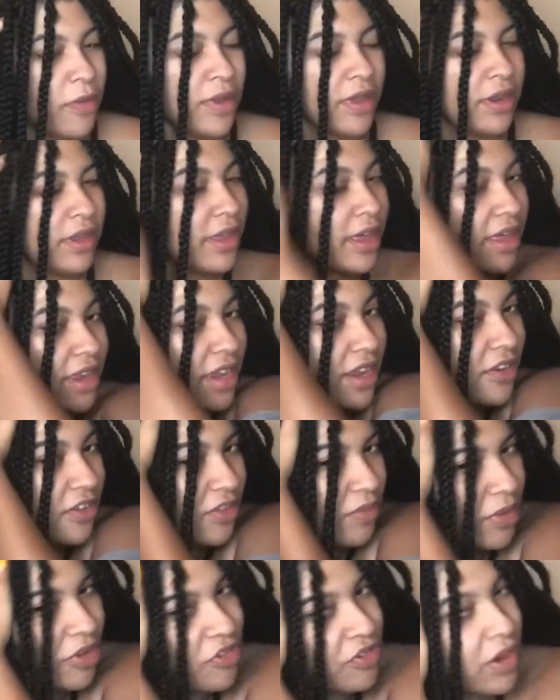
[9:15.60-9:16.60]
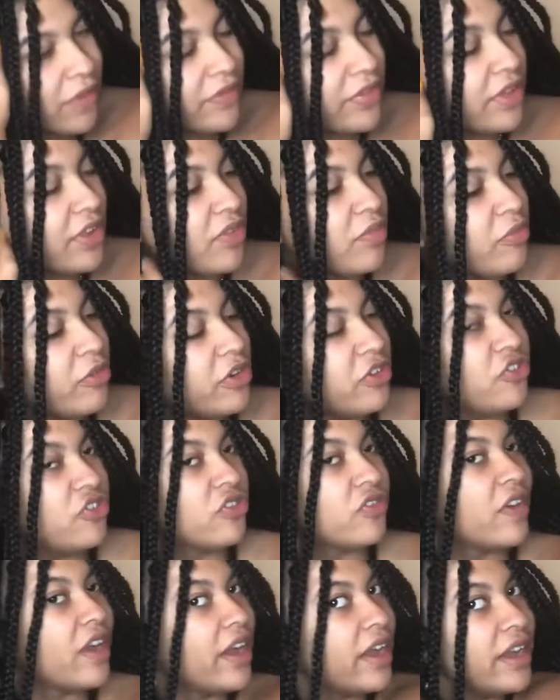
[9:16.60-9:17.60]
I'm getting my scalp as much as
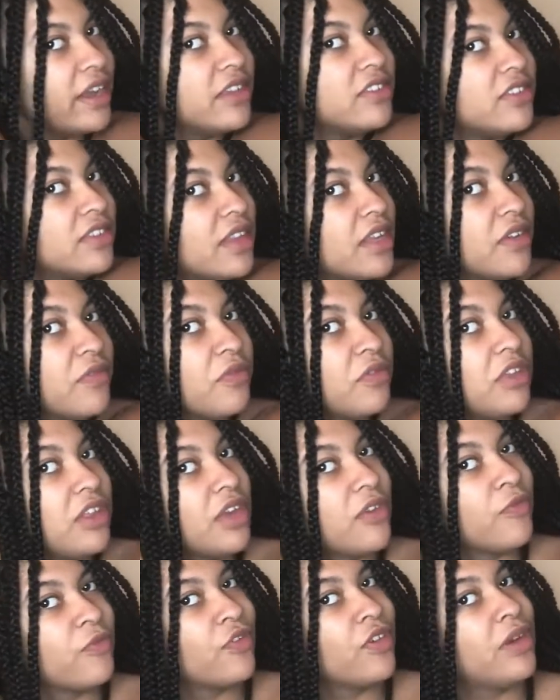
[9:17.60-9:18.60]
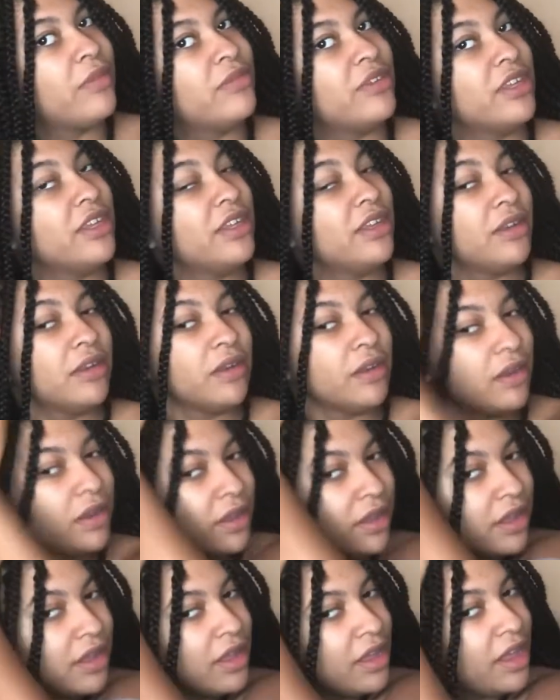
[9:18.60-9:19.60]
I can. I'm a little bit messier with this
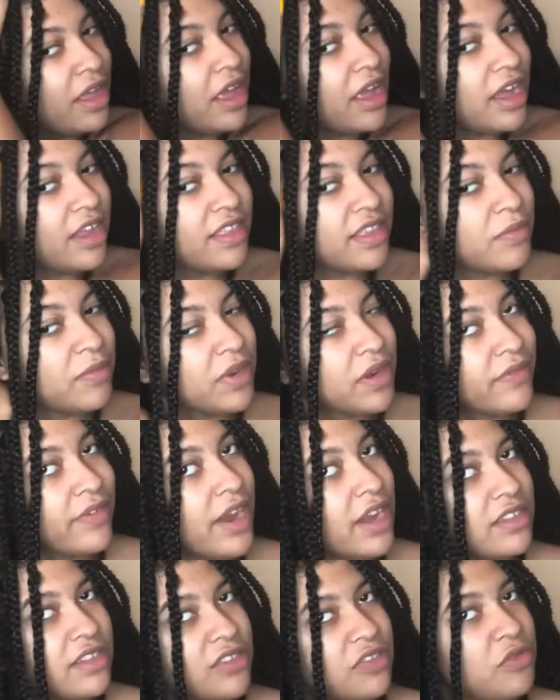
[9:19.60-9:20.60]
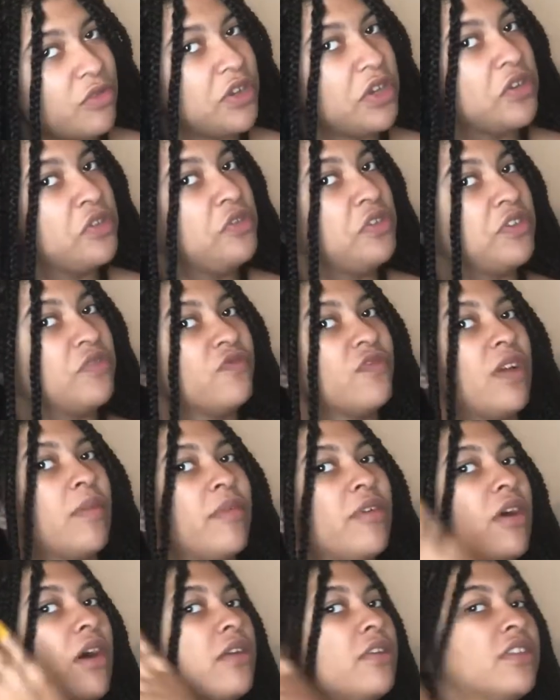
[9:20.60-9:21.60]
side, as you can see. I'm not as thorough.
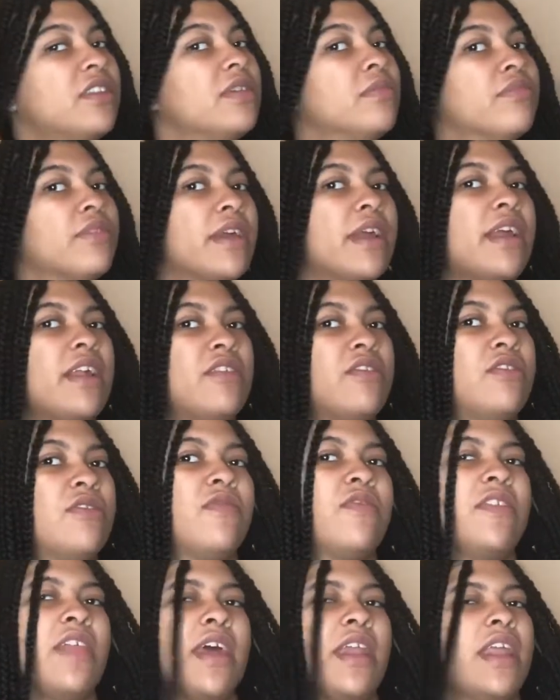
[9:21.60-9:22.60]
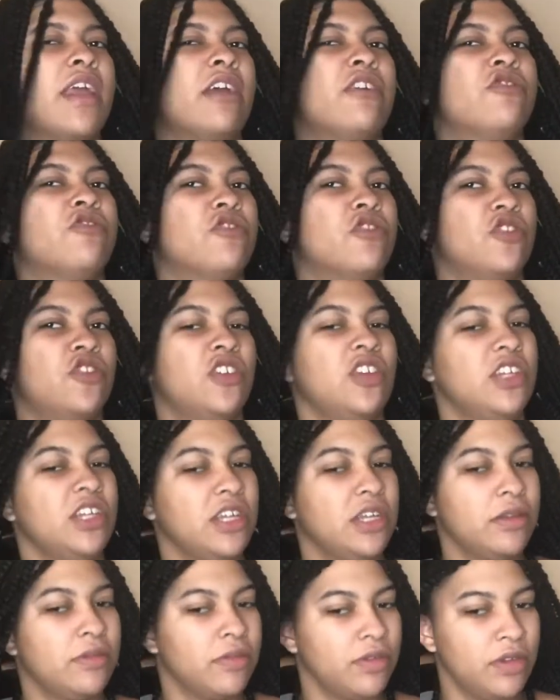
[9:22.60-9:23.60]
I just try to take my hands and rub it in as much as
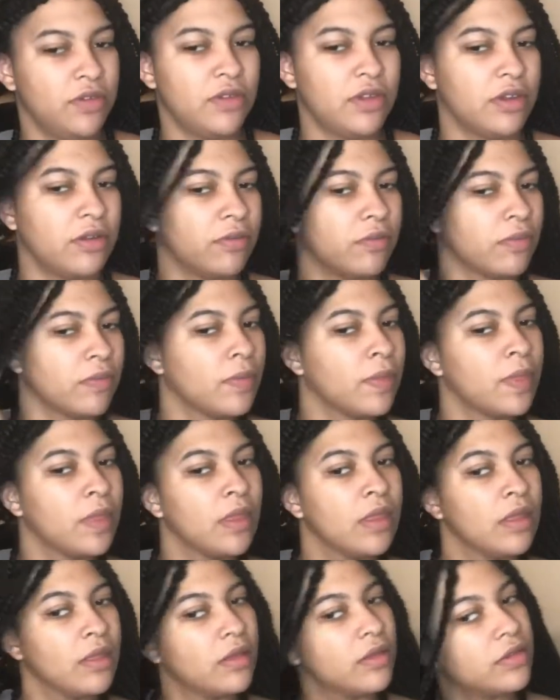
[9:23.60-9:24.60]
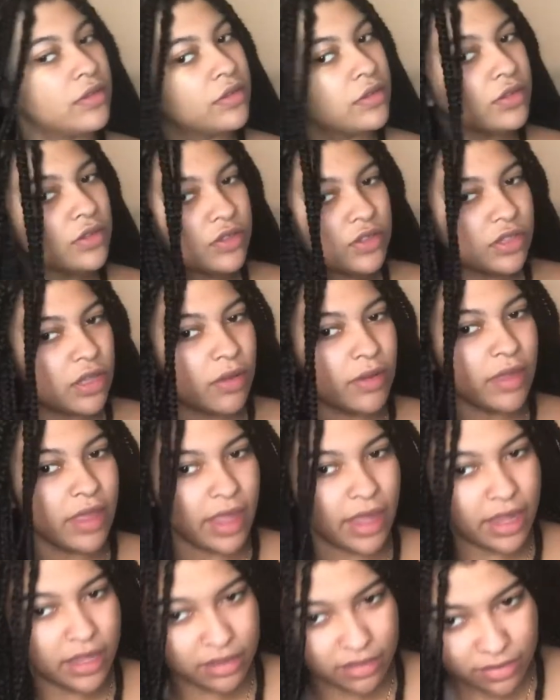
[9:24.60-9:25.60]
I can, because like, this is a
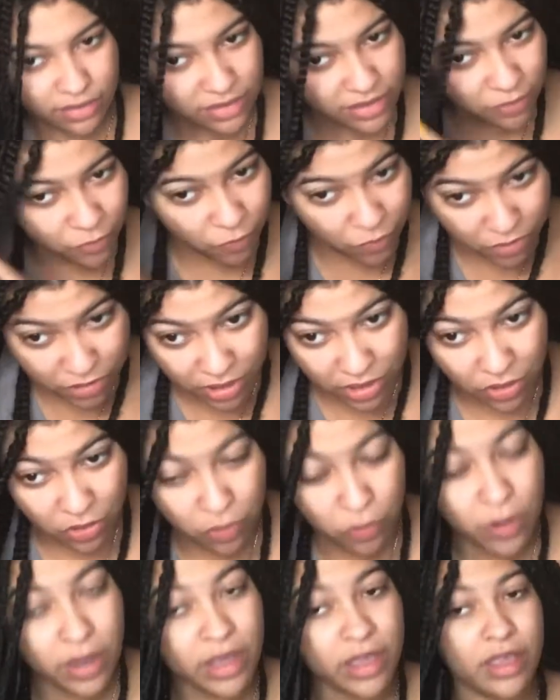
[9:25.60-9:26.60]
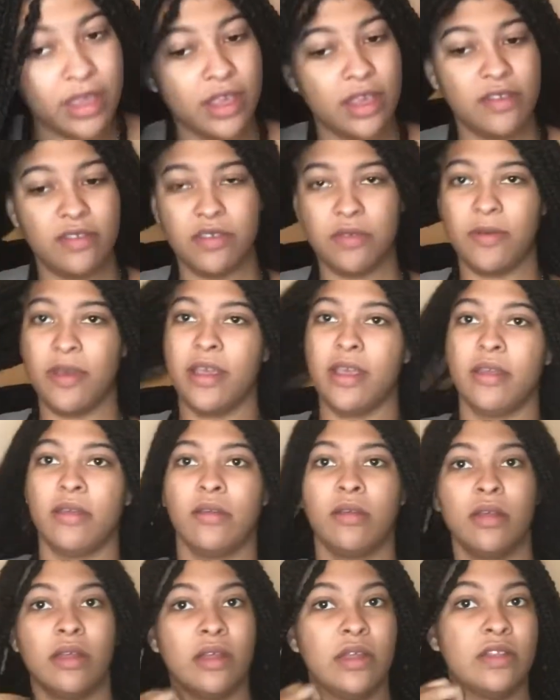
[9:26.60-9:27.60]
lot of hair and I'm lazy. Like, let's be real,
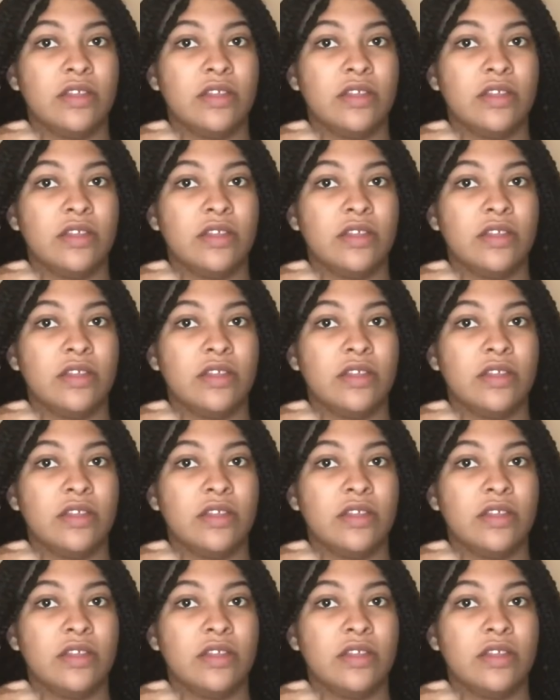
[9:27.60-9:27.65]
guys.